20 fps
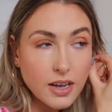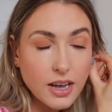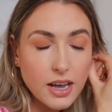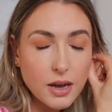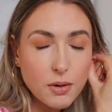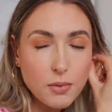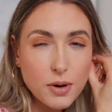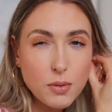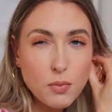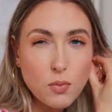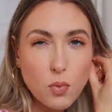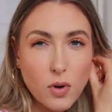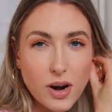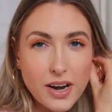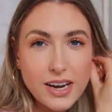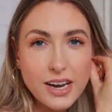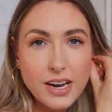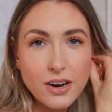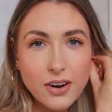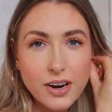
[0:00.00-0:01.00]
hate when
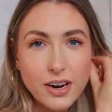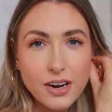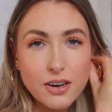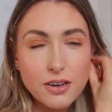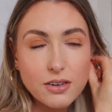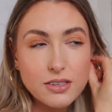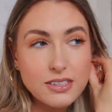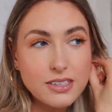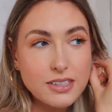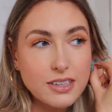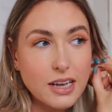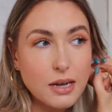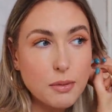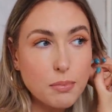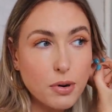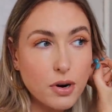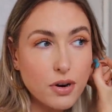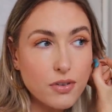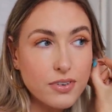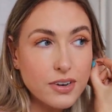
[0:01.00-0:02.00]
one earring goes in like
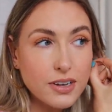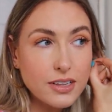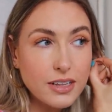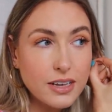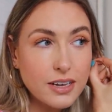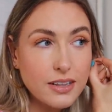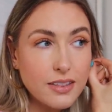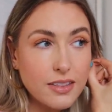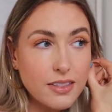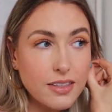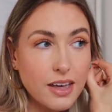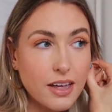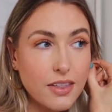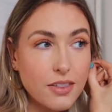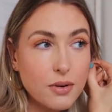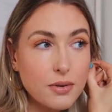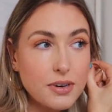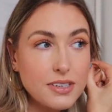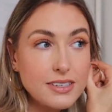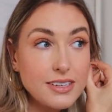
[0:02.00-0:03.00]
perfectly and then the
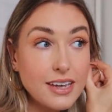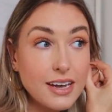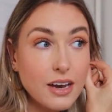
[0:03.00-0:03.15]
other one's